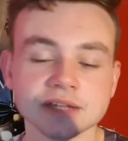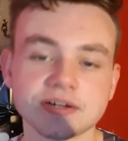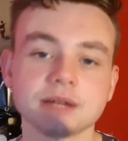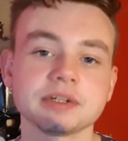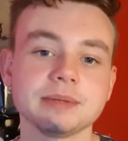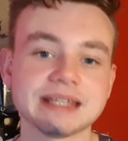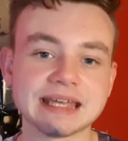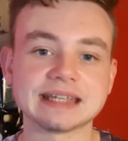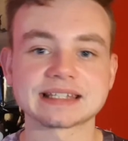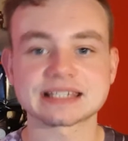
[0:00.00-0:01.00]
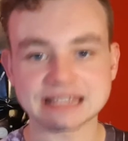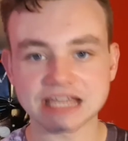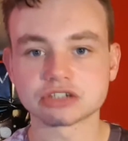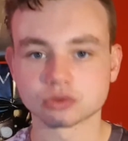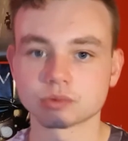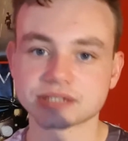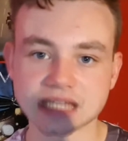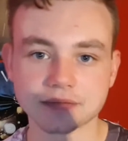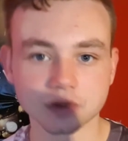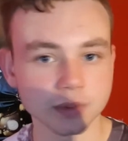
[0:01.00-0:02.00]
that I'm going to be getting a schedule
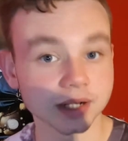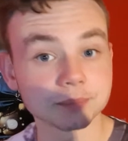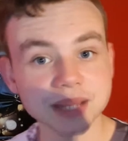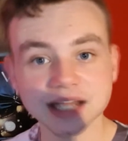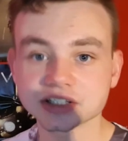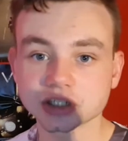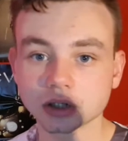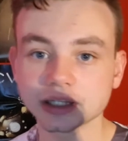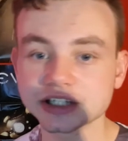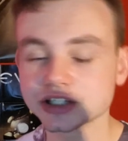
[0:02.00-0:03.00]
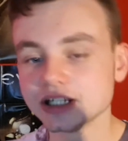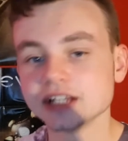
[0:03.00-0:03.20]
together when I'm back to college,